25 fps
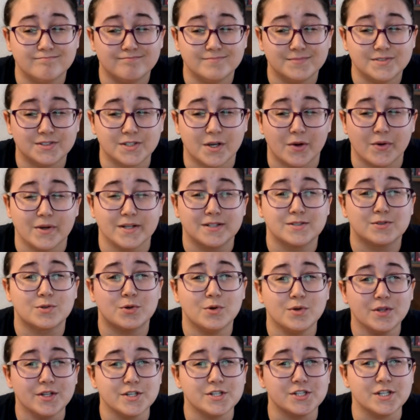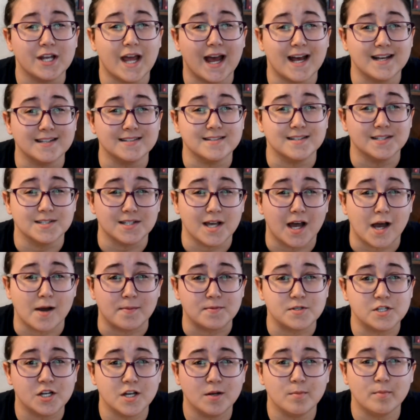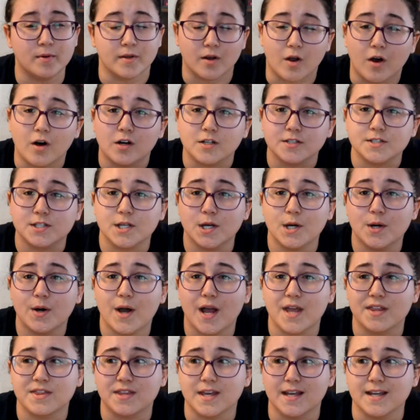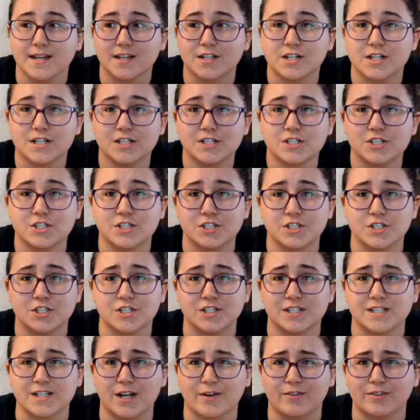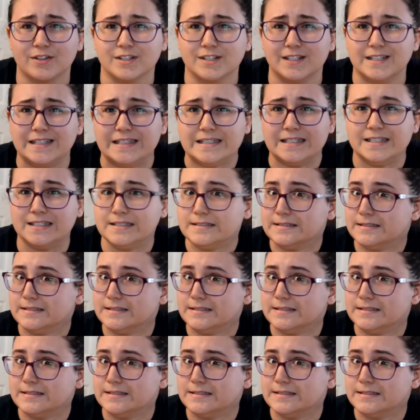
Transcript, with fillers: So it's cool that she has this option, but also I think she should definitely,